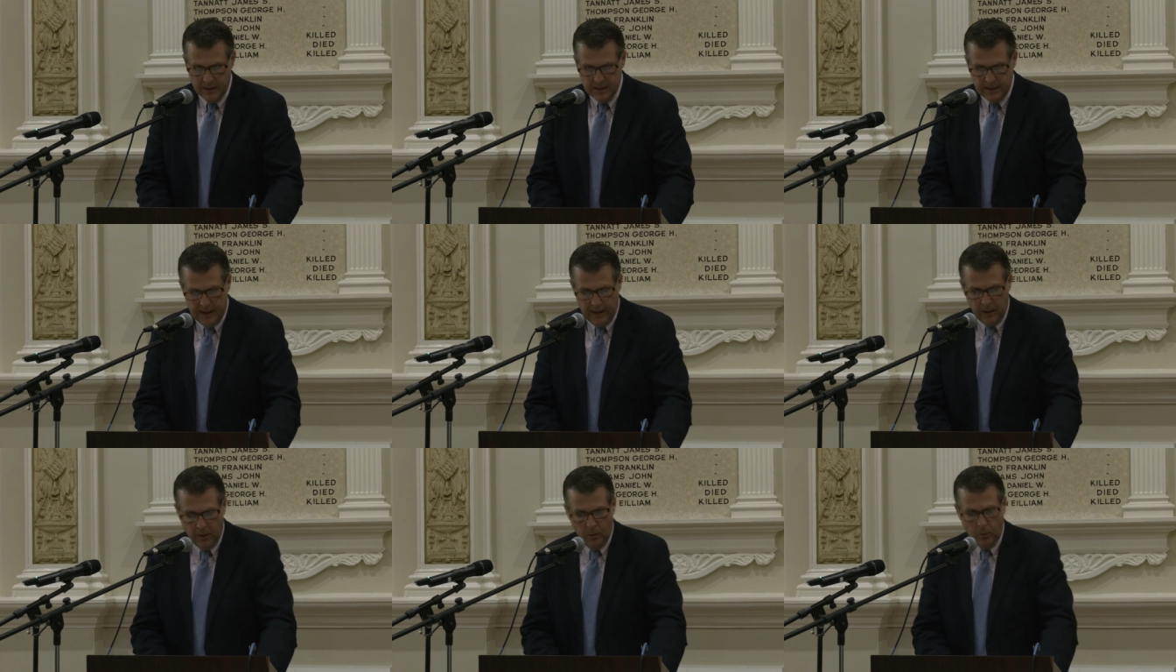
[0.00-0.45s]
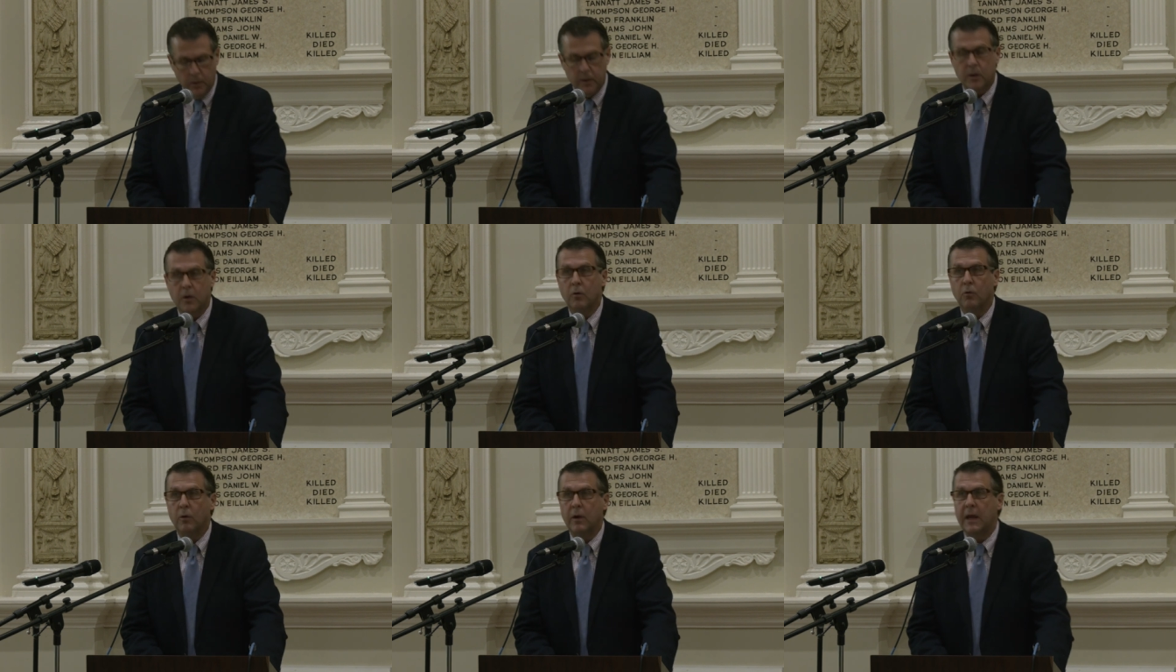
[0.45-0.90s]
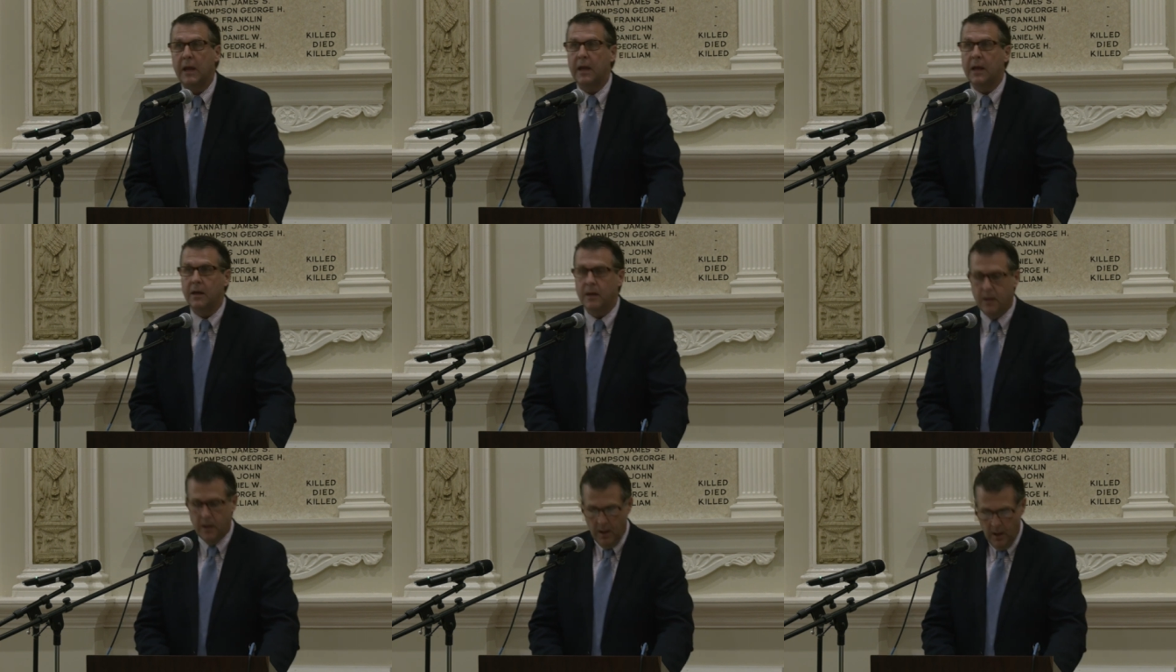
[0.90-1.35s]
yellow, and
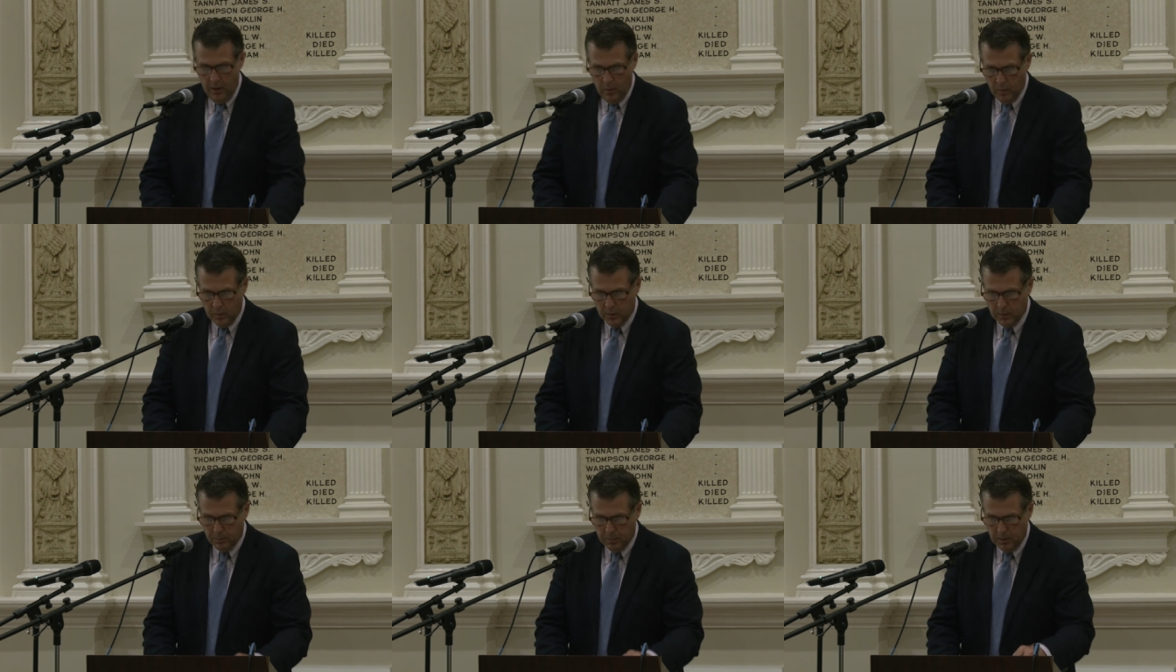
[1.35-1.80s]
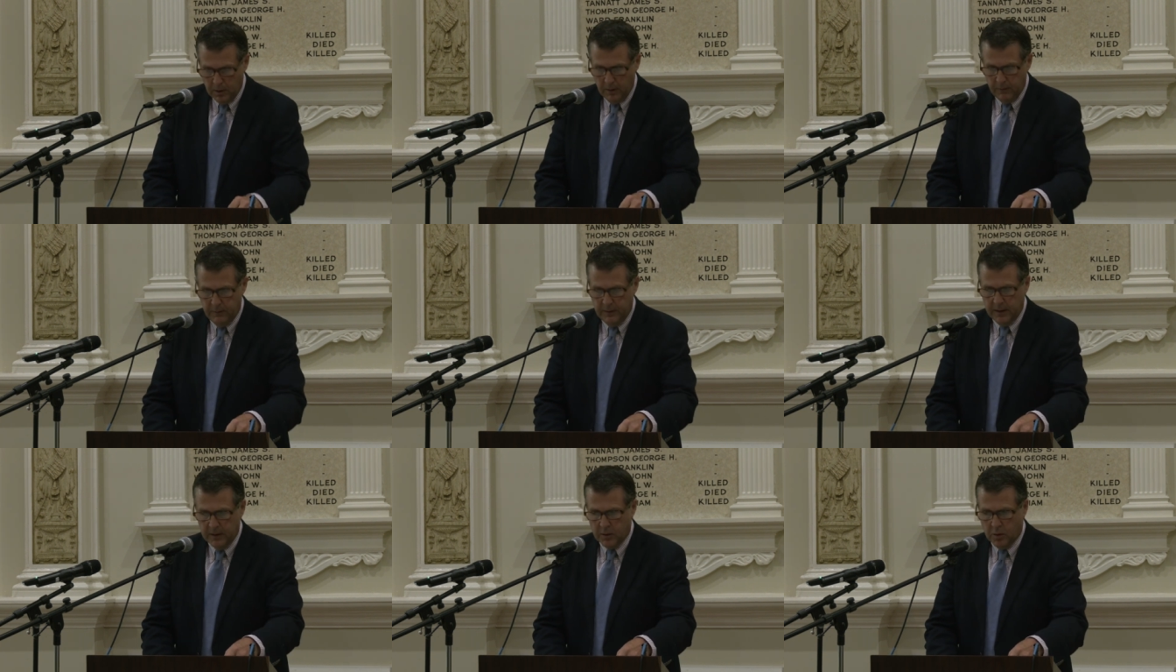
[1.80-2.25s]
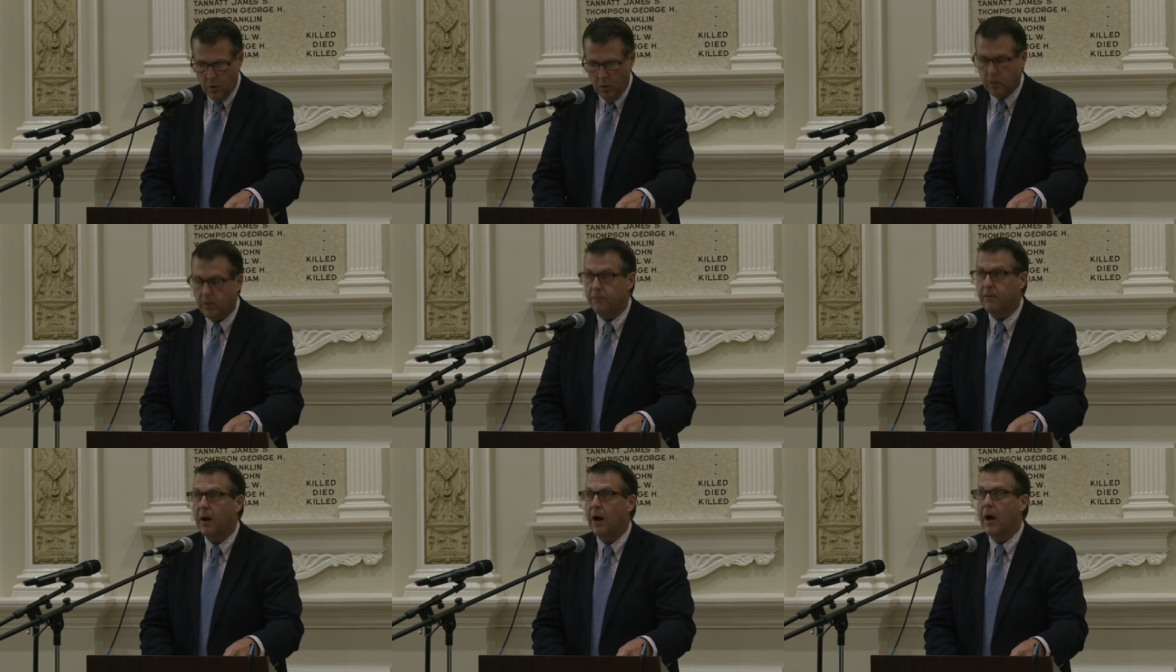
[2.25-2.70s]
green the Bolivian coat
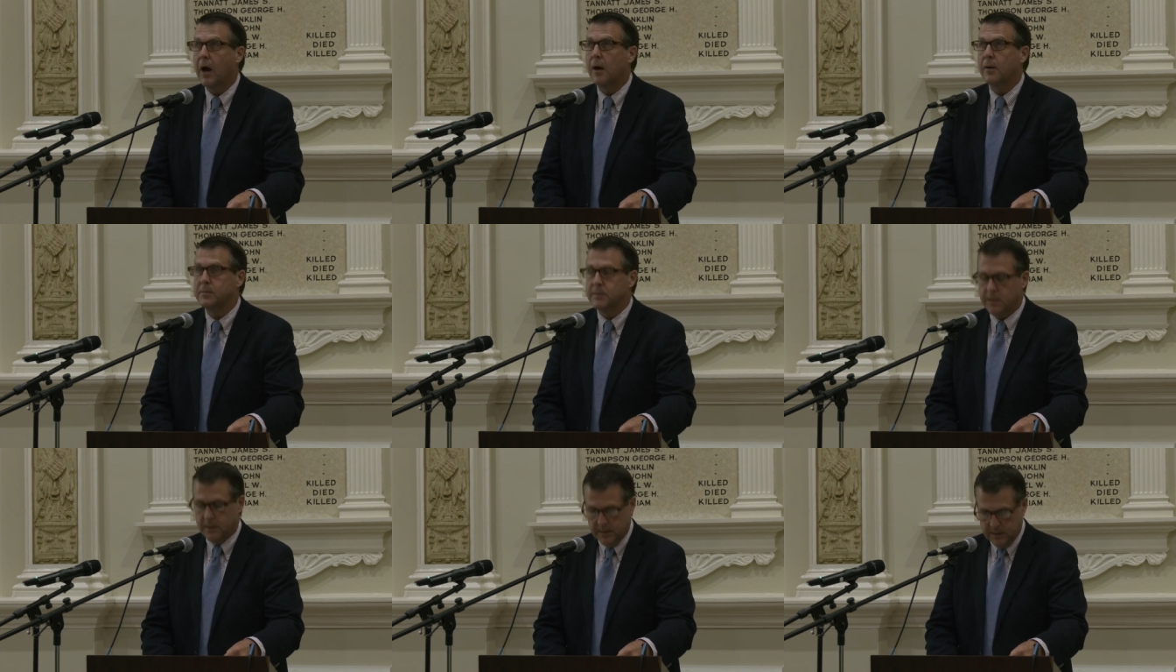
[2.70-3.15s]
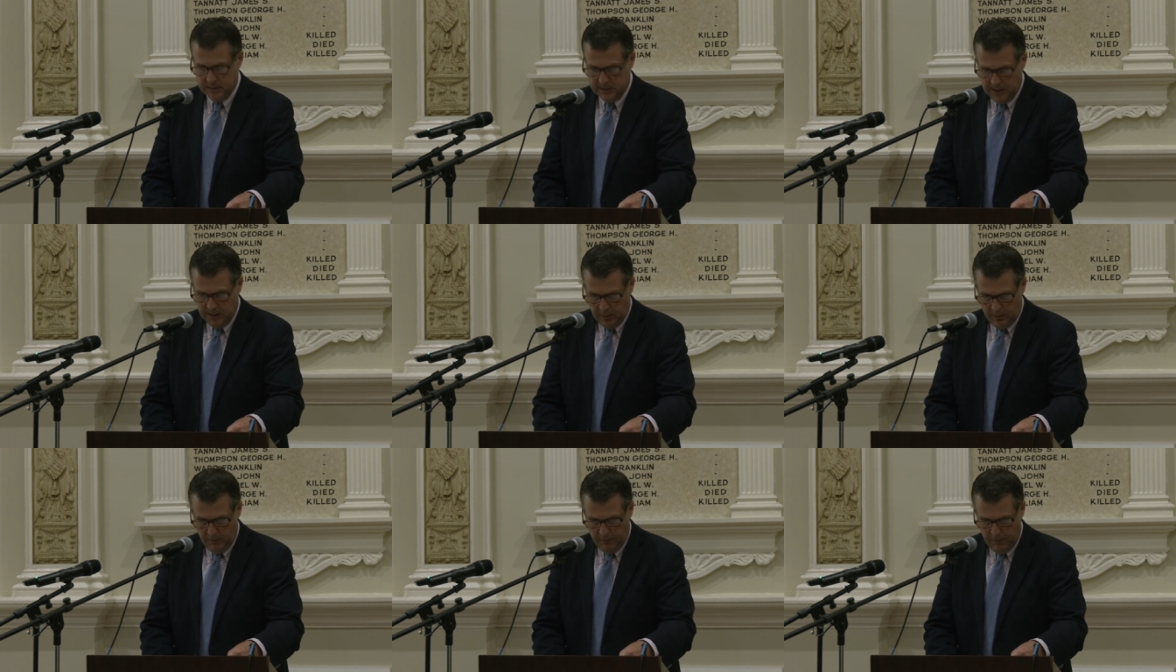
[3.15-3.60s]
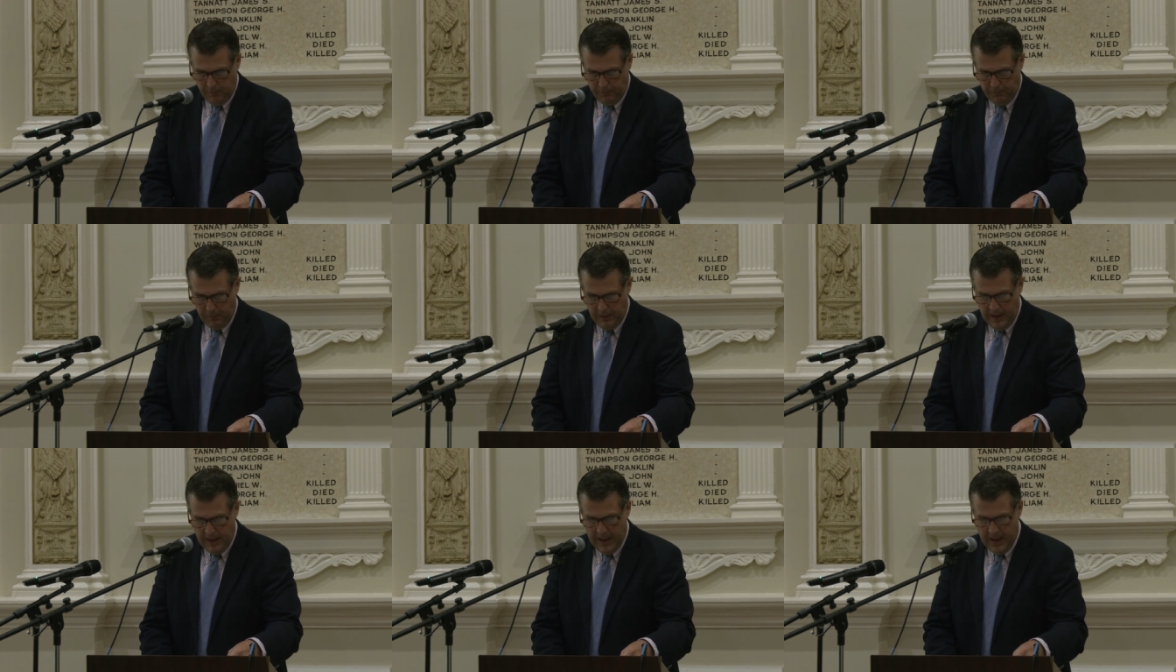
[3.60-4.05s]
of arms in the center of the
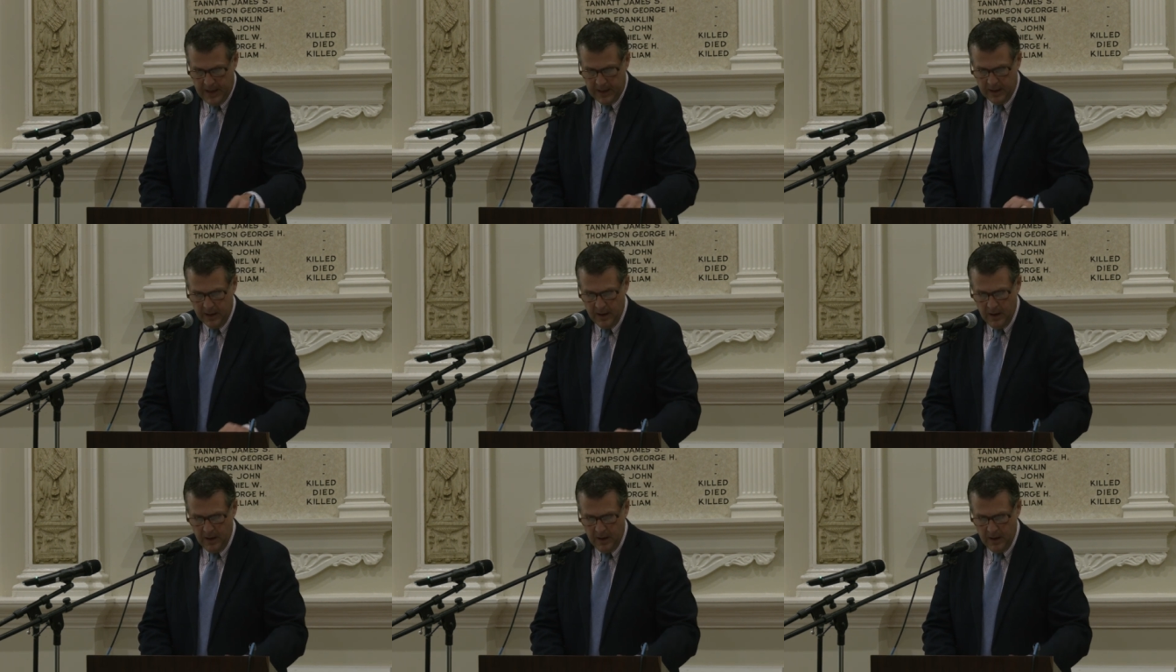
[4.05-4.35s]
flag.